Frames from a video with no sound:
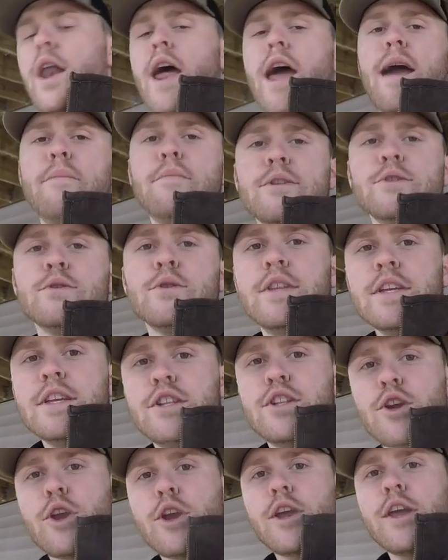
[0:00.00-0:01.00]
happens with these
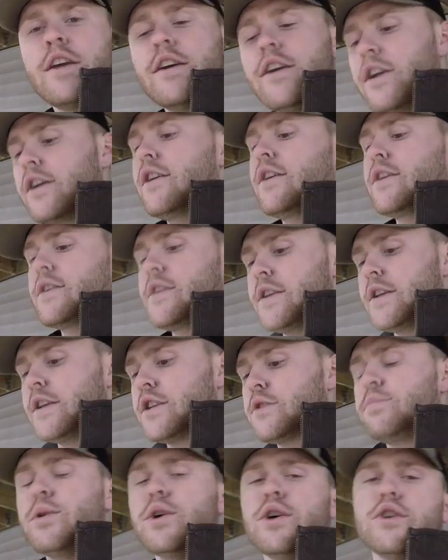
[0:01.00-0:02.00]
turkey cookers is it
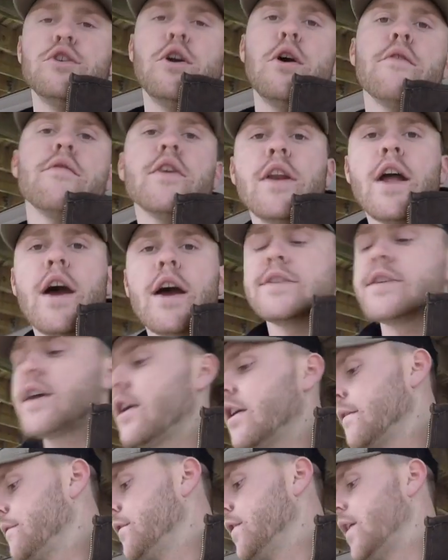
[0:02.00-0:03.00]
spills over, knocks out
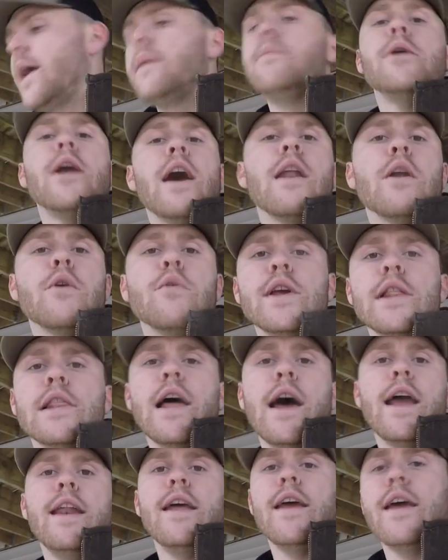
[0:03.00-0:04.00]
your flame. You got to
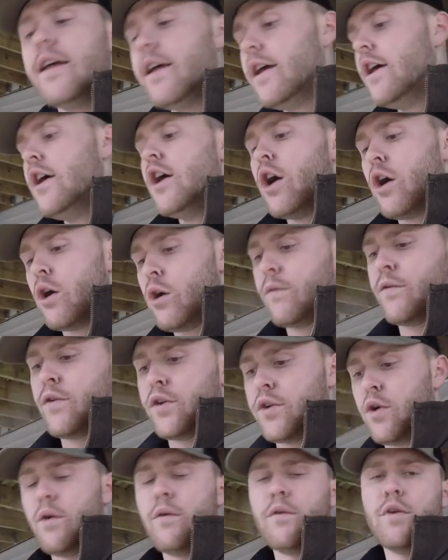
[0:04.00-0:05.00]
relight it over
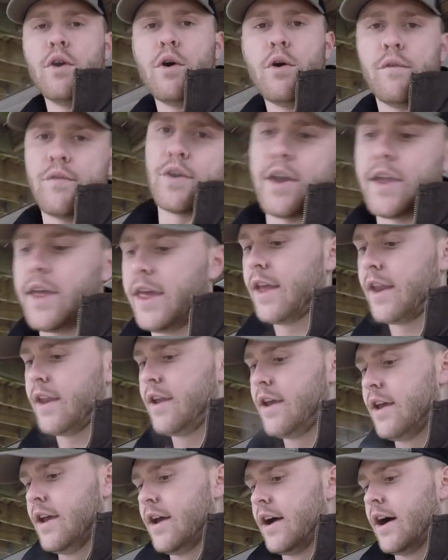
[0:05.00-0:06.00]
and over and over again.
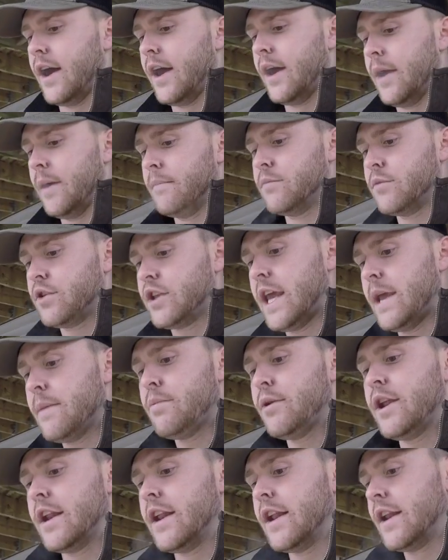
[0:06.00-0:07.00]
Keep
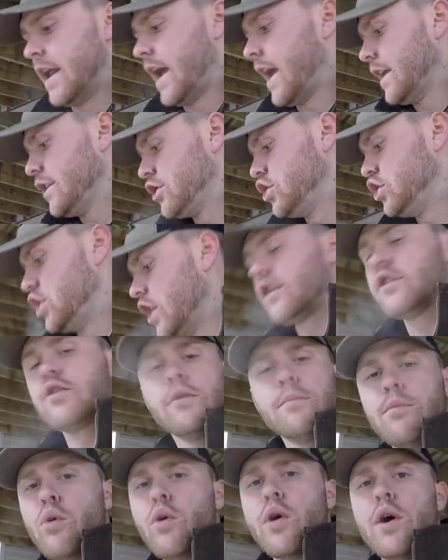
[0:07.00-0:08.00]
it at a nice gentle
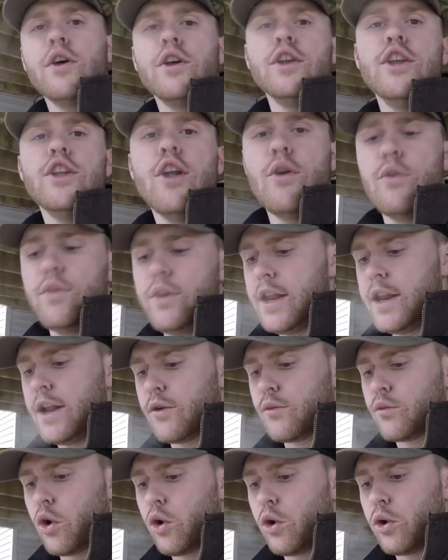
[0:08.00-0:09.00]
boil. You don't need it
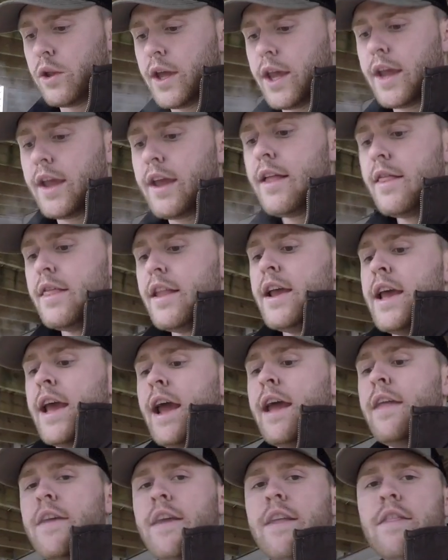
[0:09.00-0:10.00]
rolling.
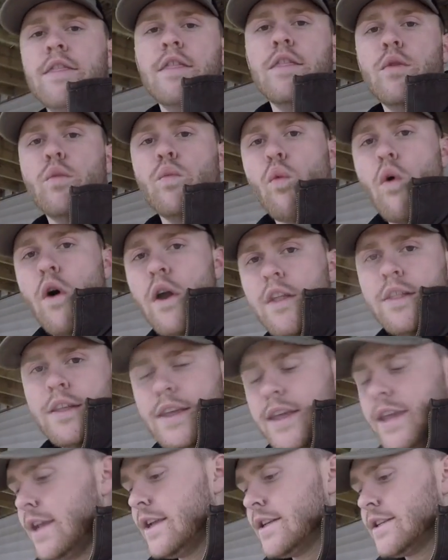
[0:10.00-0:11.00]
And then one of the
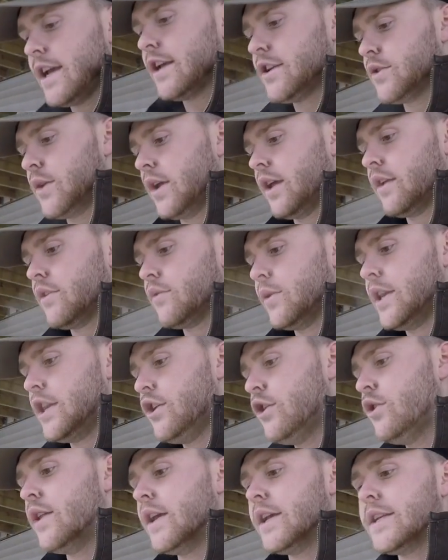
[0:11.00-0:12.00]
keys as we
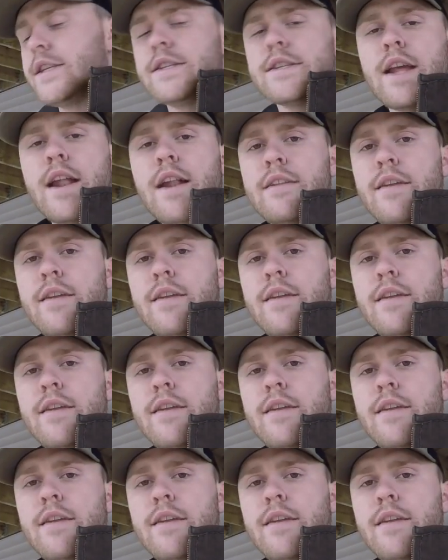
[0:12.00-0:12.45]
do this, it's going to